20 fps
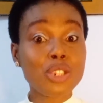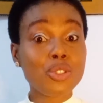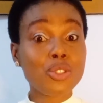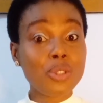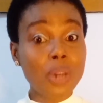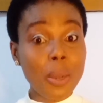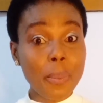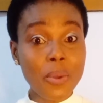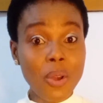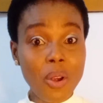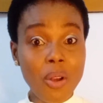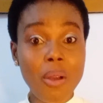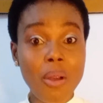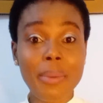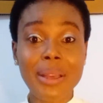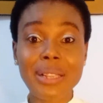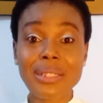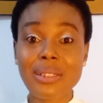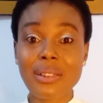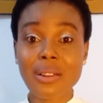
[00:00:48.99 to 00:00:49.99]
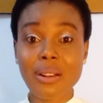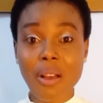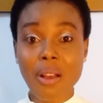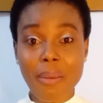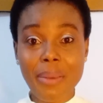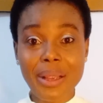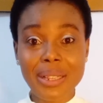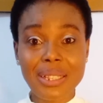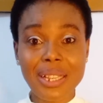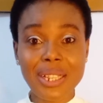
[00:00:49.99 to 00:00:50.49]
drop your comment in the
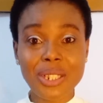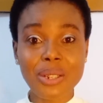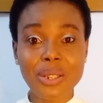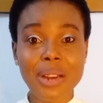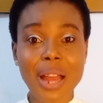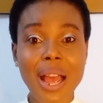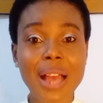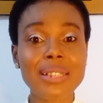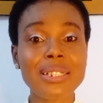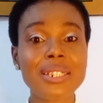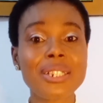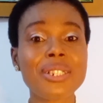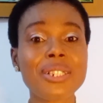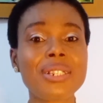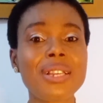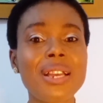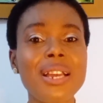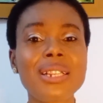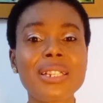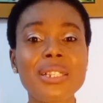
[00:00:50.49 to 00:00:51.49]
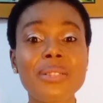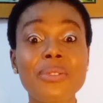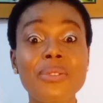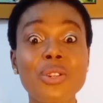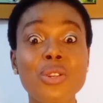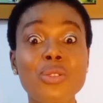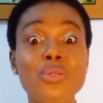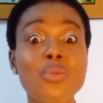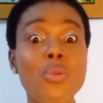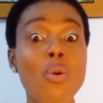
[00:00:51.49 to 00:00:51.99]
comment section and share this
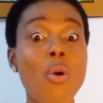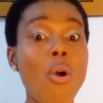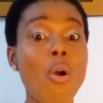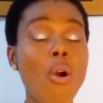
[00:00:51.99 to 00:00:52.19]
video to